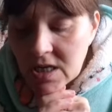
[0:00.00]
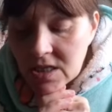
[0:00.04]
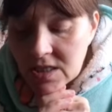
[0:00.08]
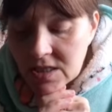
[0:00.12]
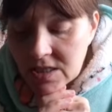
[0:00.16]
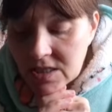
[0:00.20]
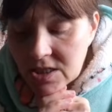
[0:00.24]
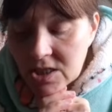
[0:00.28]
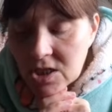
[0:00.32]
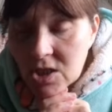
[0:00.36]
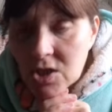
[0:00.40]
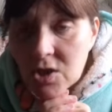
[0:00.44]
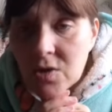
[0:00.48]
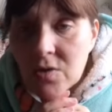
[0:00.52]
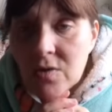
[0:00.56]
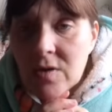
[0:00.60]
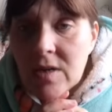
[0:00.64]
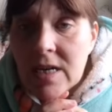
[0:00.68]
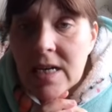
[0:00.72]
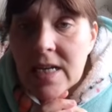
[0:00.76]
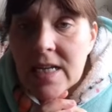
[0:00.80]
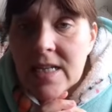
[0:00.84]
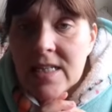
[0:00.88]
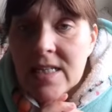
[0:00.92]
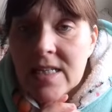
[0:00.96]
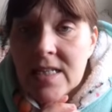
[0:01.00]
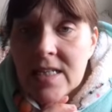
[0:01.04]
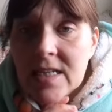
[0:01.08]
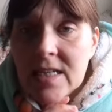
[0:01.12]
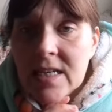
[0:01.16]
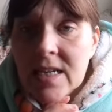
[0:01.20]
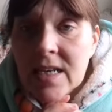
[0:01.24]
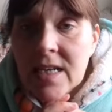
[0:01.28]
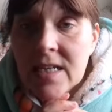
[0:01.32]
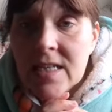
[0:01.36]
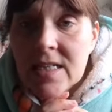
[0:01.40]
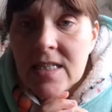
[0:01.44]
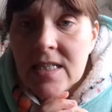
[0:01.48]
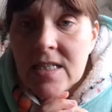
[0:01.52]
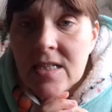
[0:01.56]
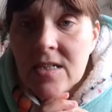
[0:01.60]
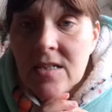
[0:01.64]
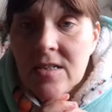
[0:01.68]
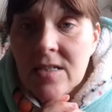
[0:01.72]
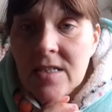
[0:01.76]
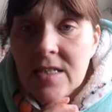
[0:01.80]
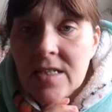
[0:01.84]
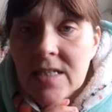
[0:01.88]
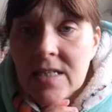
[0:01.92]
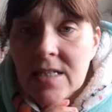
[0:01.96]
So let's get
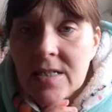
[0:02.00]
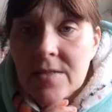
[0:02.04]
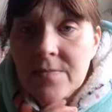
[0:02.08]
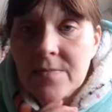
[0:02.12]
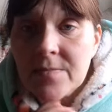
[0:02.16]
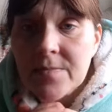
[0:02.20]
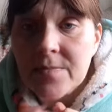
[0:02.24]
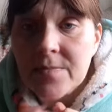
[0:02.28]
started.